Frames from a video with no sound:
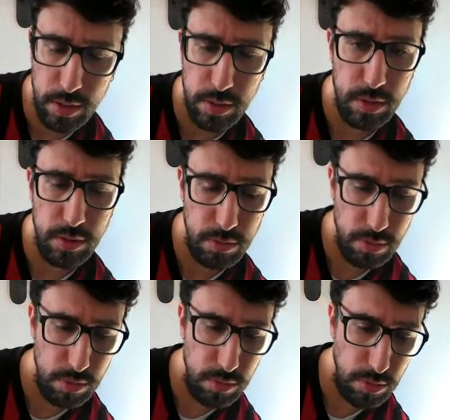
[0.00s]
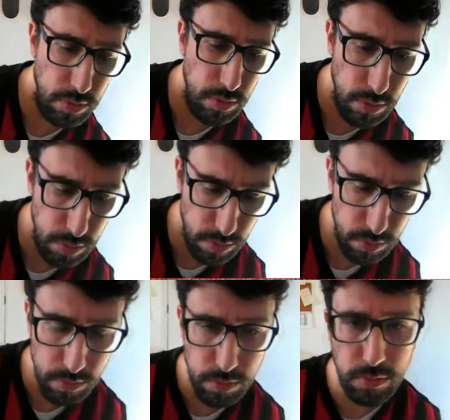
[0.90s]
is the one that does the most for
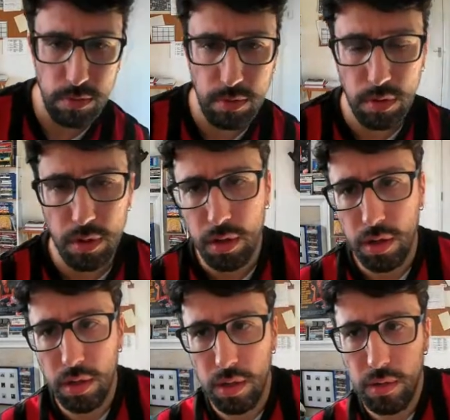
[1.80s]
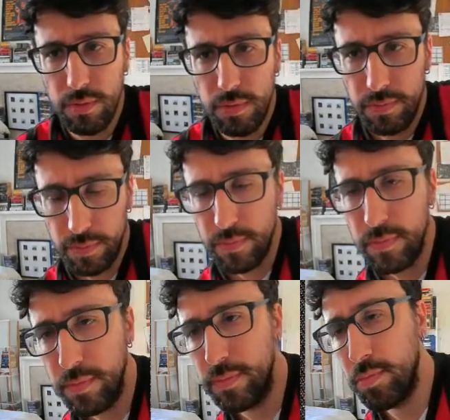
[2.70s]
sure. As part,
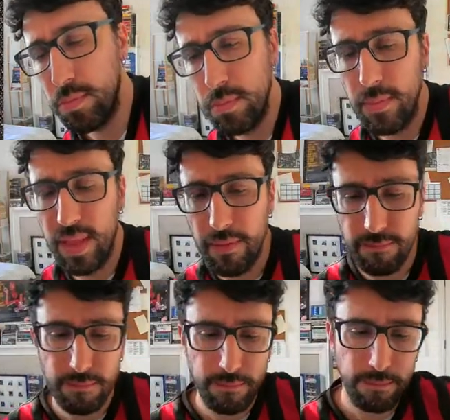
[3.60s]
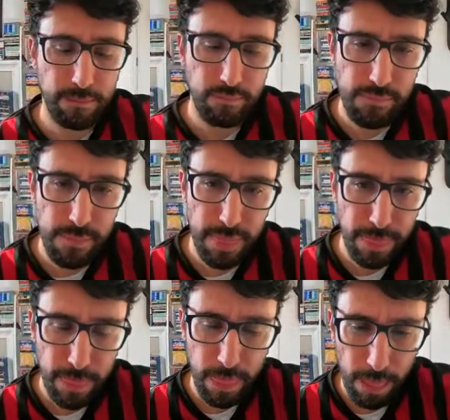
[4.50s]
he's the probably better option as a
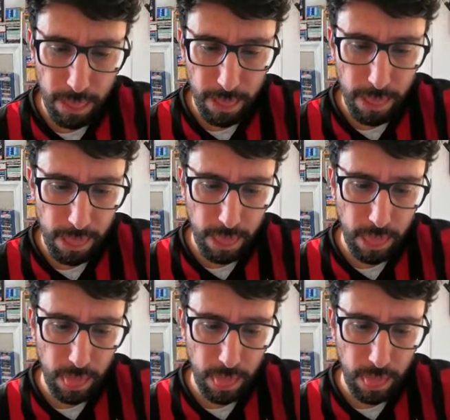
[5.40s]
mezzala. Yeah.